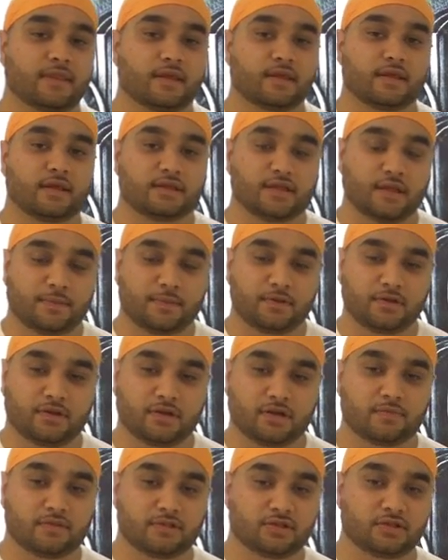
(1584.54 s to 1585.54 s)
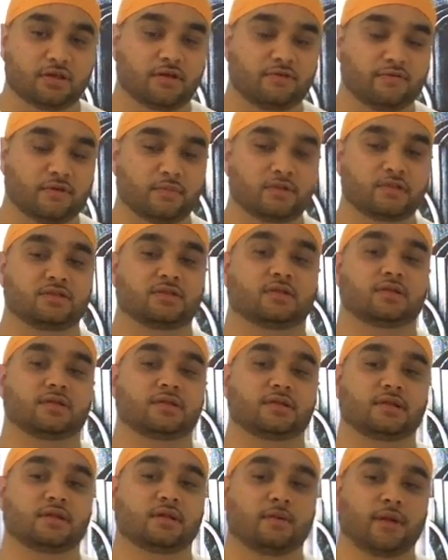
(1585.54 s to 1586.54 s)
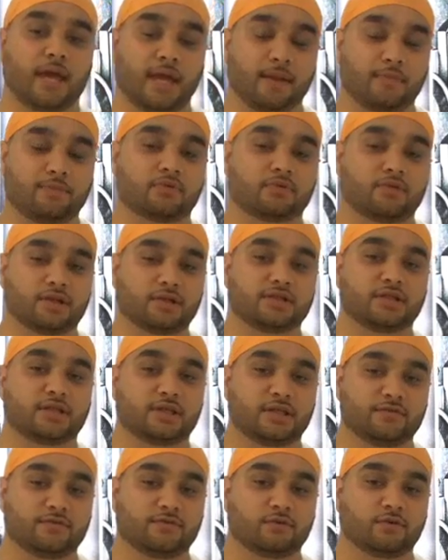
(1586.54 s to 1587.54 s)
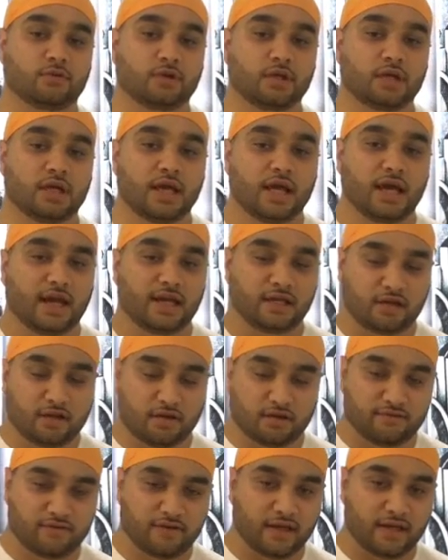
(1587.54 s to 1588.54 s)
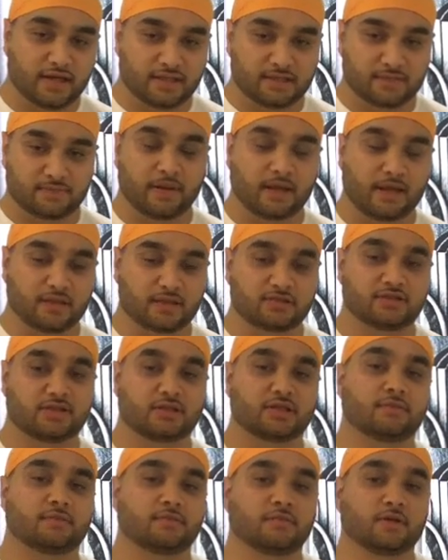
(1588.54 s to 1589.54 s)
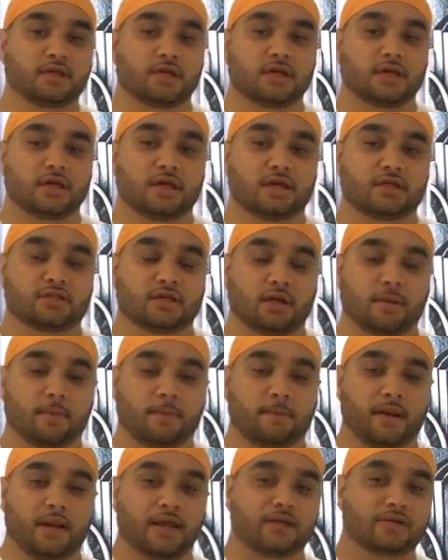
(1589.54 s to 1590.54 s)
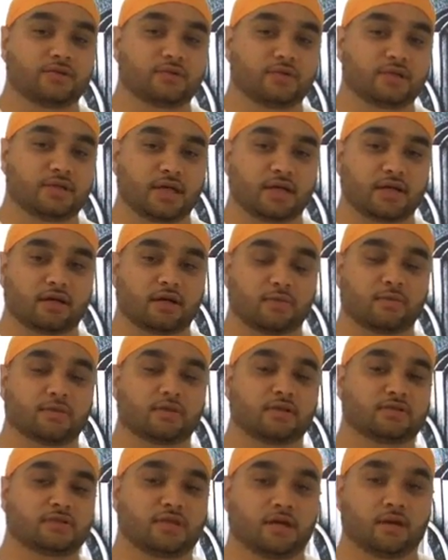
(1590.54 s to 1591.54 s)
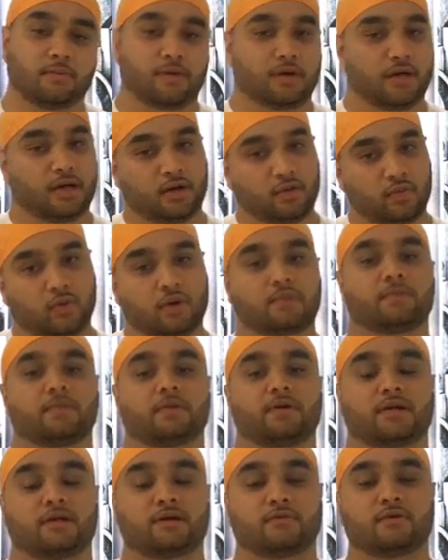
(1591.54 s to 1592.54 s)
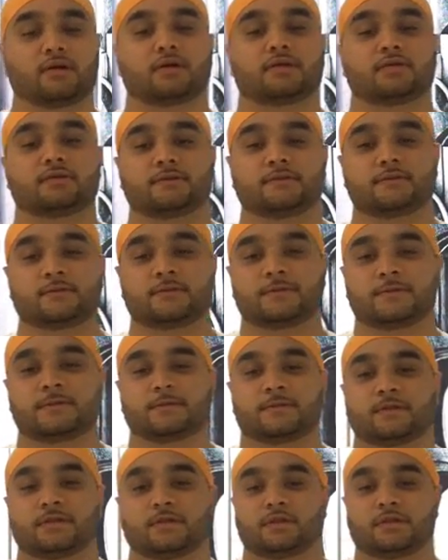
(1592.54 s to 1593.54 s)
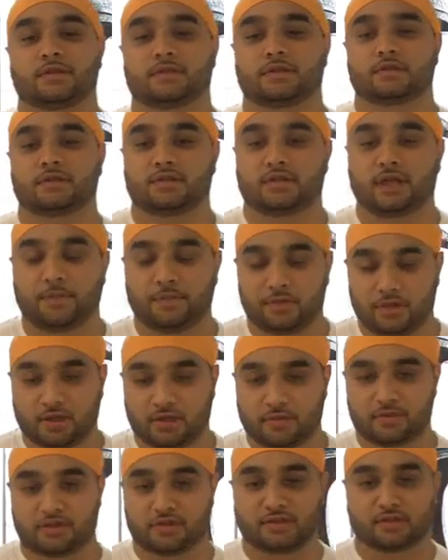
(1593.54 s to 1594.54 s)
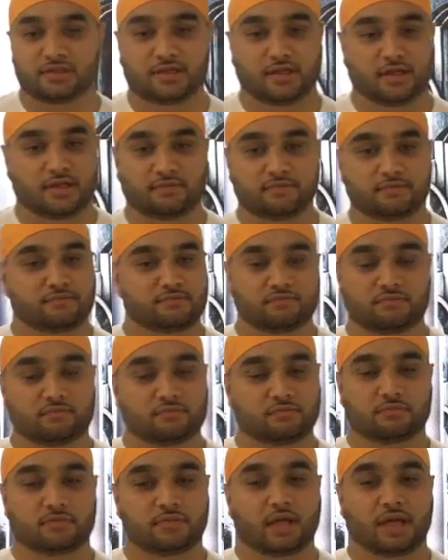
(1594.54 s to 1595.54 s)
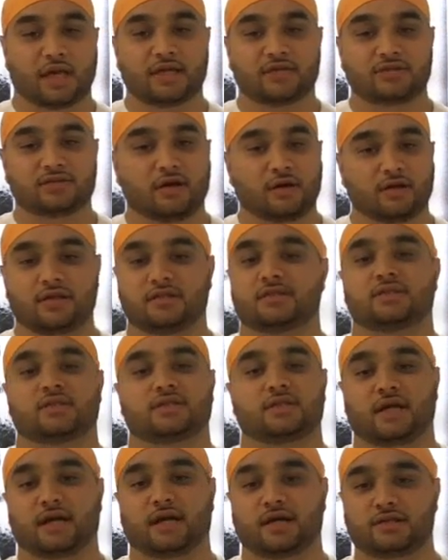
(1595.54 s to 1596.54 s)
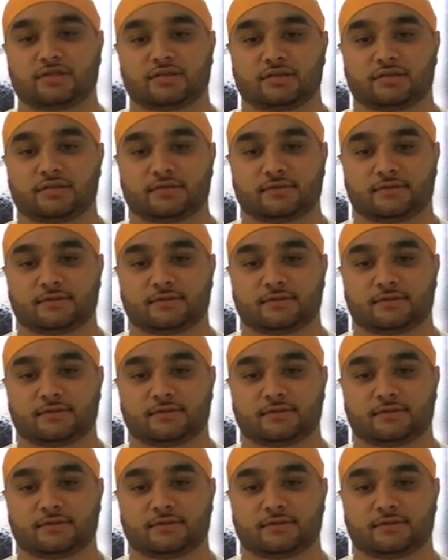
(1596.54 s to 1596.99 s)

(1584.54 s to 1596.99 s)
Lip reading: the Deputy Commissioner of Amritsar in April 1984, and he conveyed his plans to him. He said, I plan to attack Harmandir Sahib and I want BHINDRANWALE. The Deputy Commissioner said, he's not easy to catch.